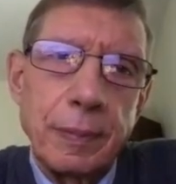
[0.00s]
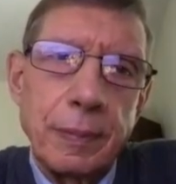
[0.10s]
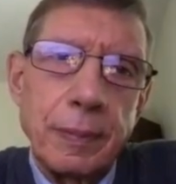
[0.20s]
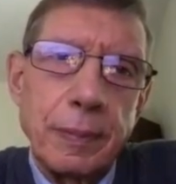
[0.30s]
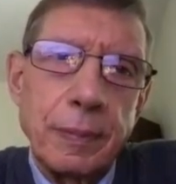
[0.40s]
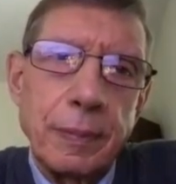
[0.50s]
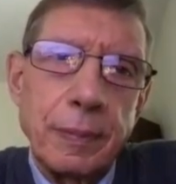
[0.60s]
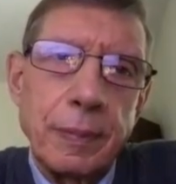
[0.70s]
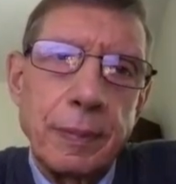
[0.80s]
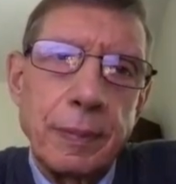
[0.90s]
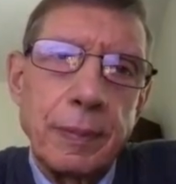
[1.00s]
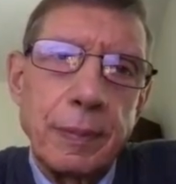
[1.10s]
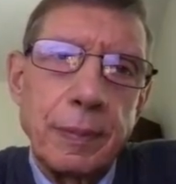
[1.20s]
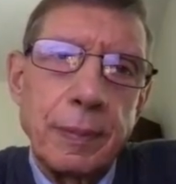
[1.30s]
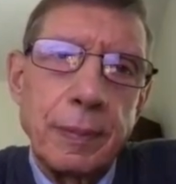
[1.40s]

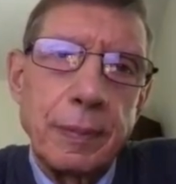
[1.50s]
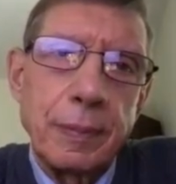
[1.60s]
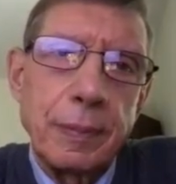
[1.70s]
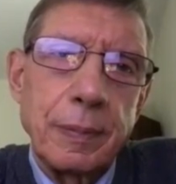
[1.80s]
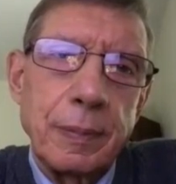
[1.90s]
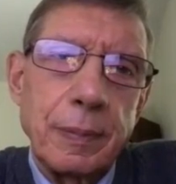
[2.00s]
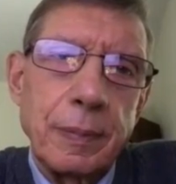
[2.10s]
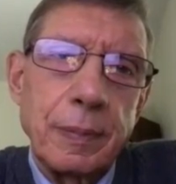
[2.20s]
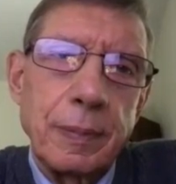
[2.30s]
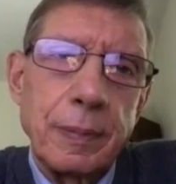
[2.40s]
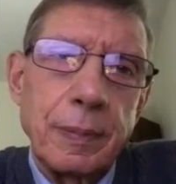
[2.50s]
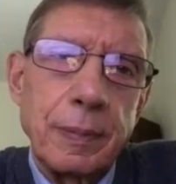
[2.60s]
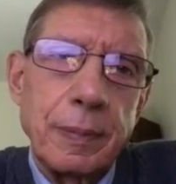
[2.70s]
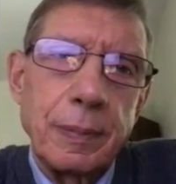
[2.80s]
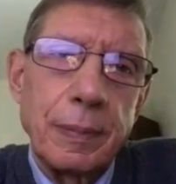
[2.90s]

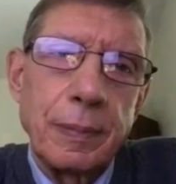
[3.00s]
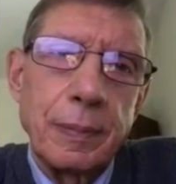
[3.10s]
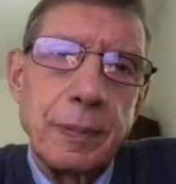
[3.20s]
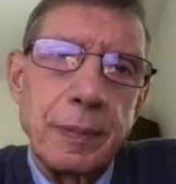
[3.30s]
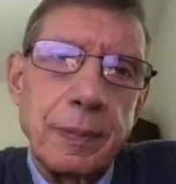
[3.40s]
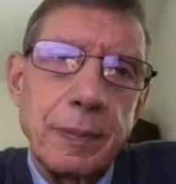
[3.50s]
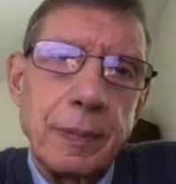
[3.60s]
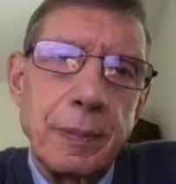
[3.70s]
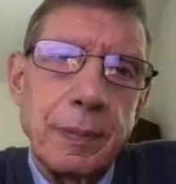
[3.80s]
This person isn't speaking.